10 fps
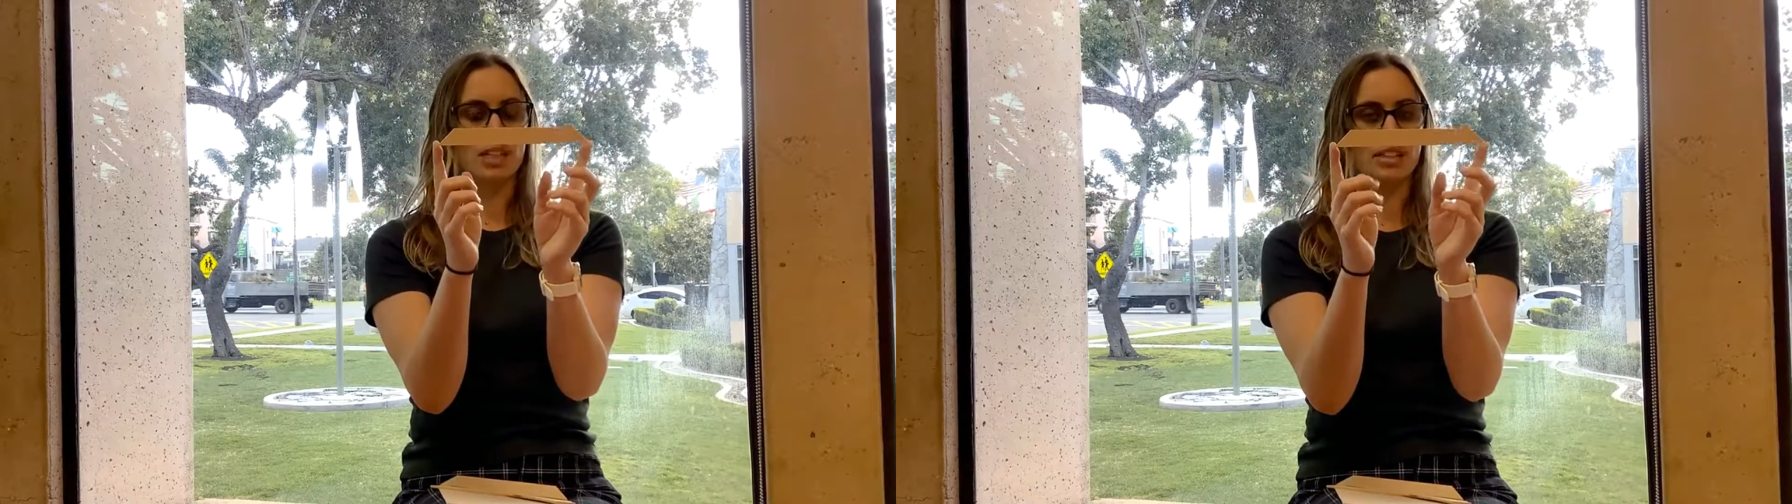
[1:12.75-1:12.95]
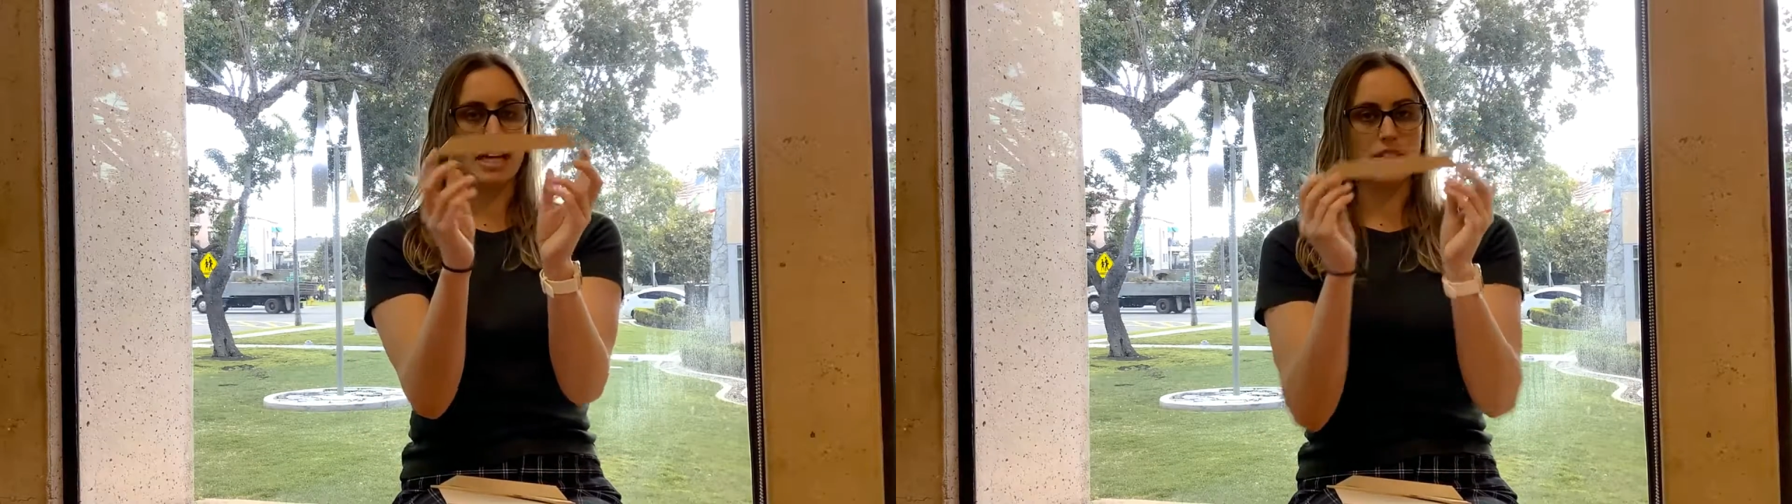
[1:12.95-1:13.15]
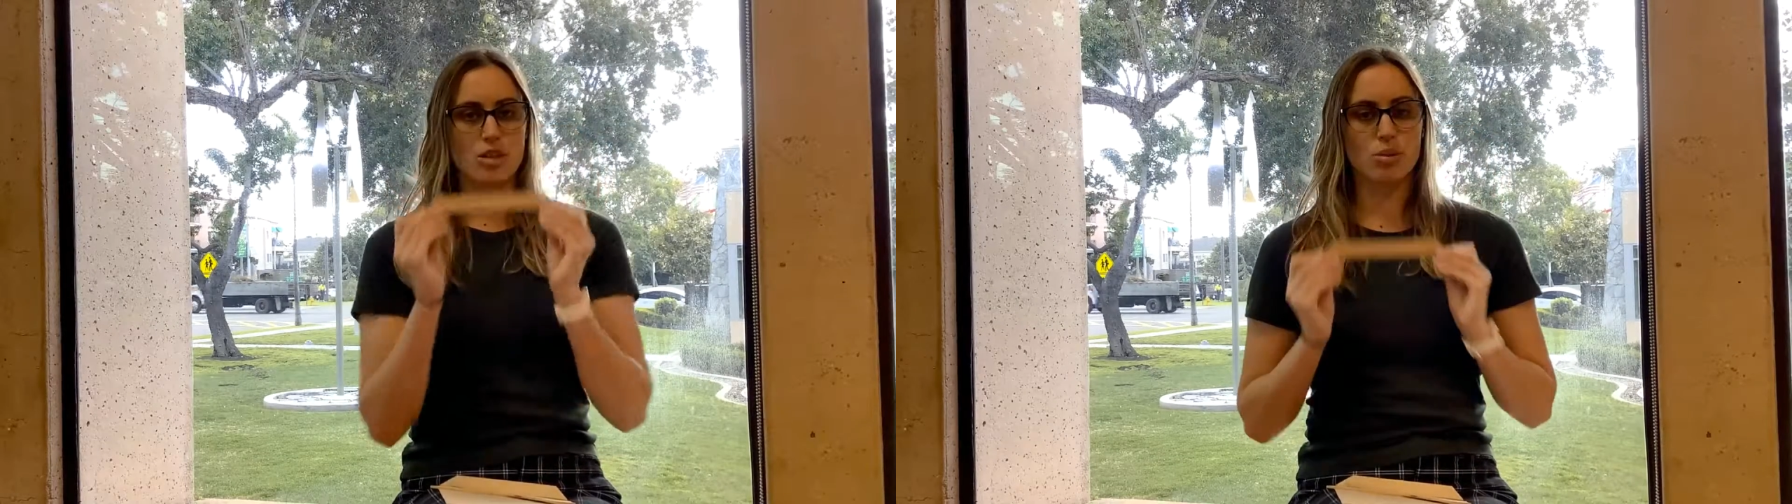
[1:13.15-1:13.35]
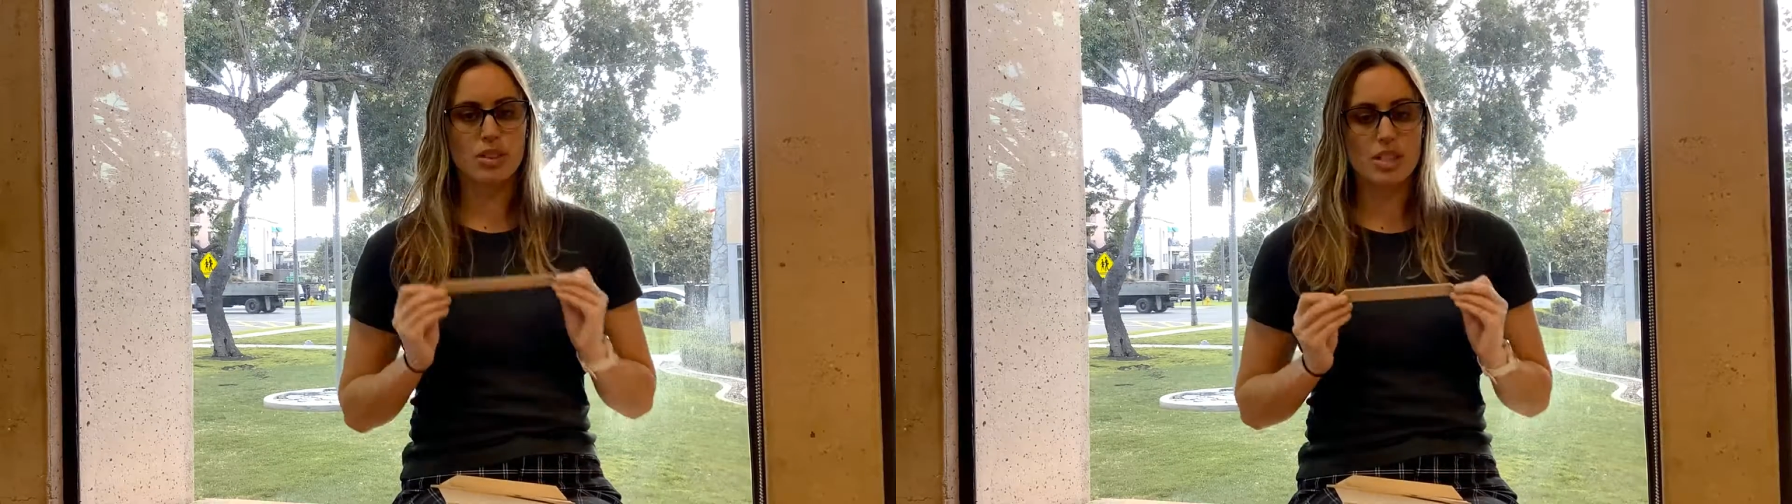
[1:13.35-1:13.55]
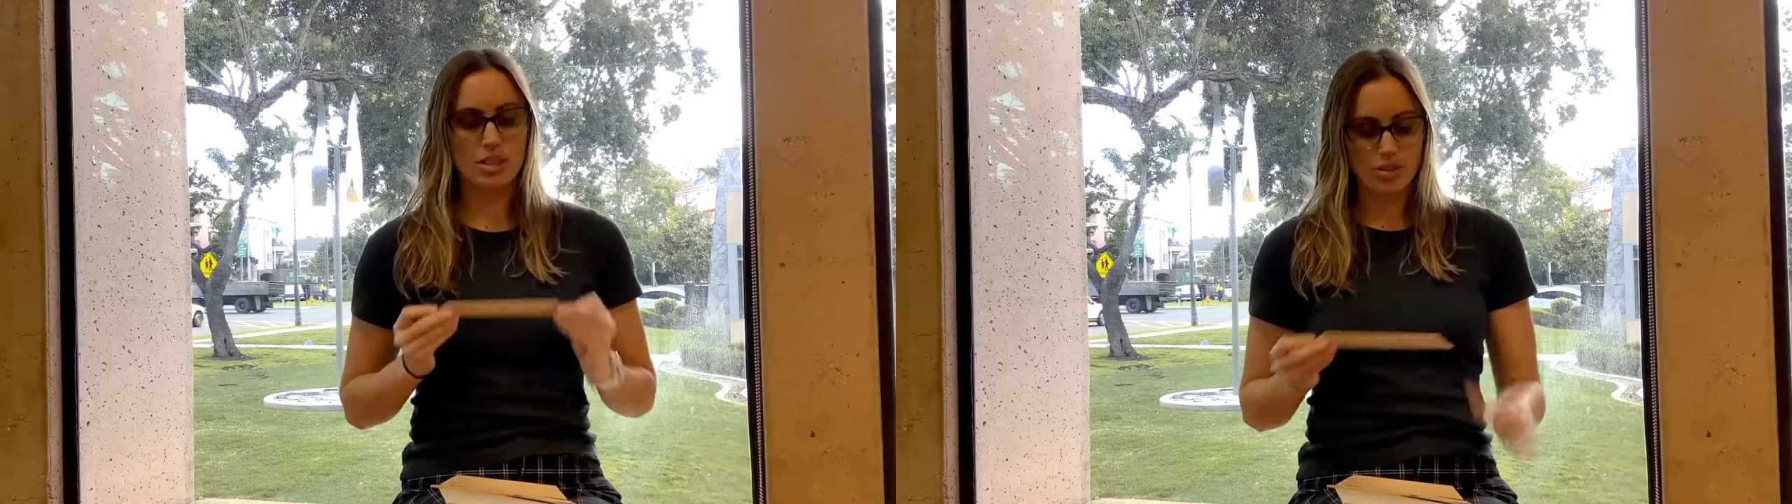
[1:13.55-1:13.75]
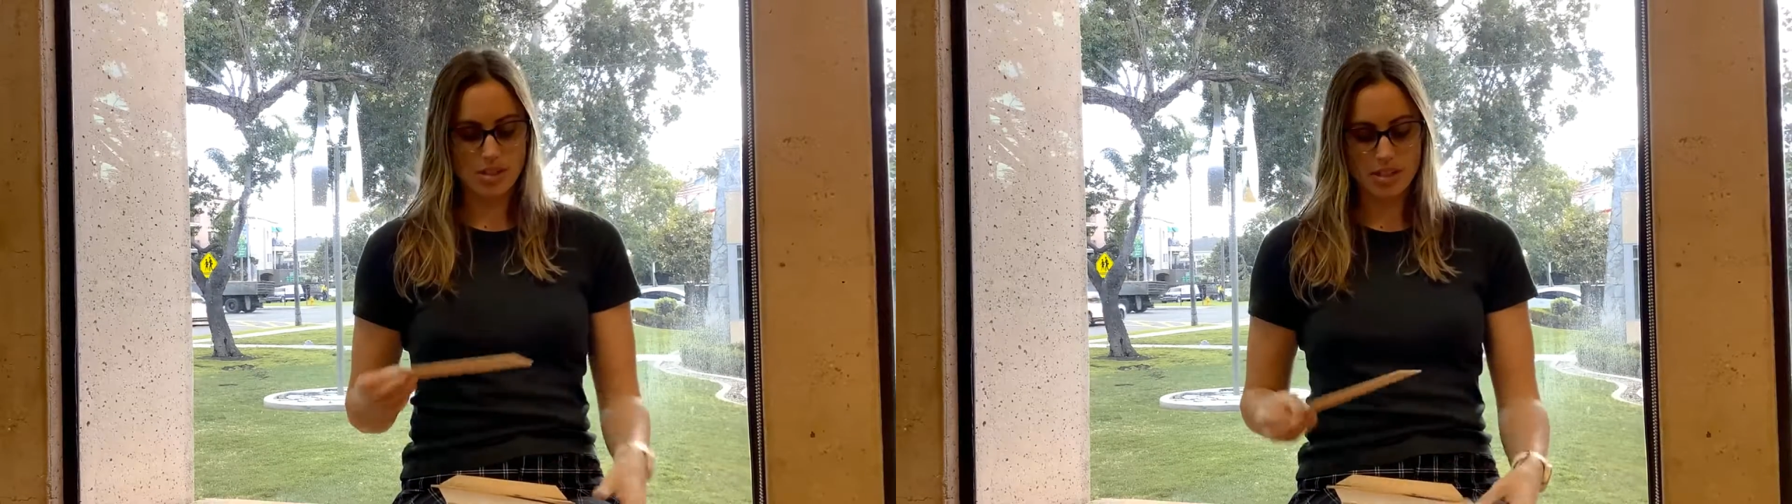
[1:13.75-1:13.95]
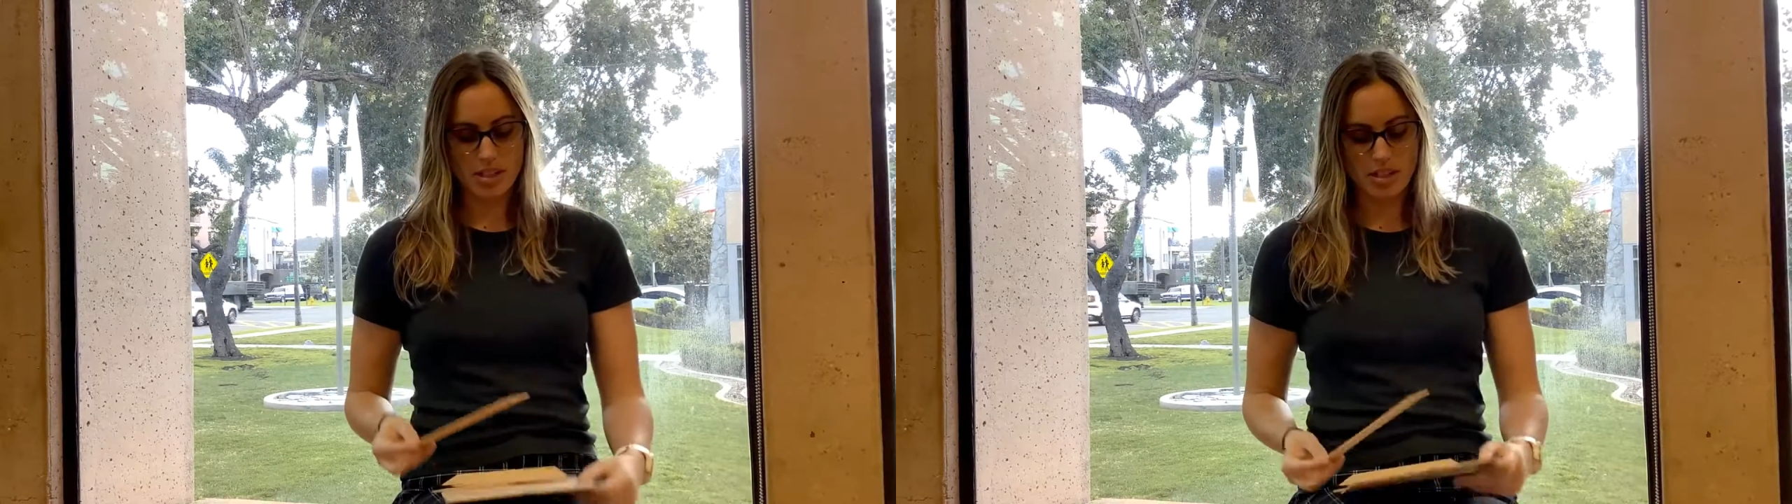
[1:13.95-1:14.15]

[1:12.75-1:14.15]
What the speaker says: that you will use